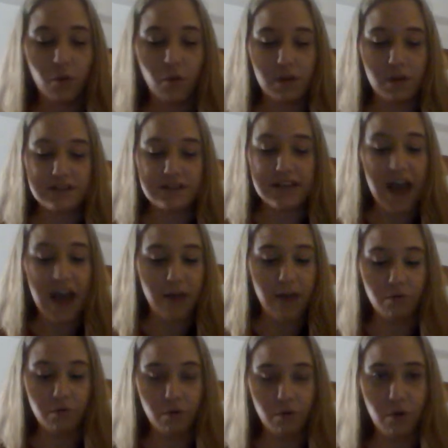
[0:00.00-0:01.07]
was the
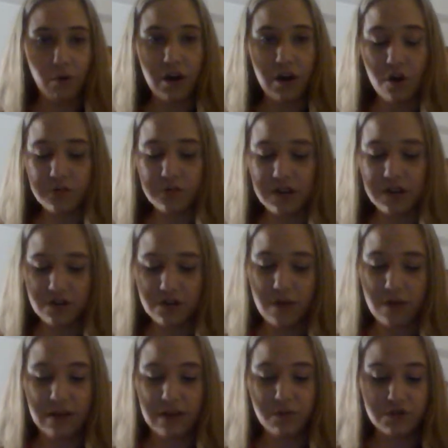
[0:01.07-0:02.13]
abnormal and
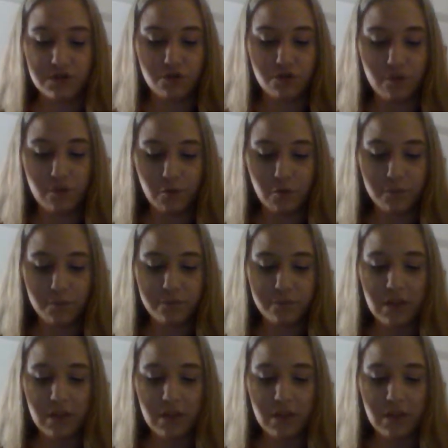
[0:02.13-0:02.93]
homosexuality was the normal?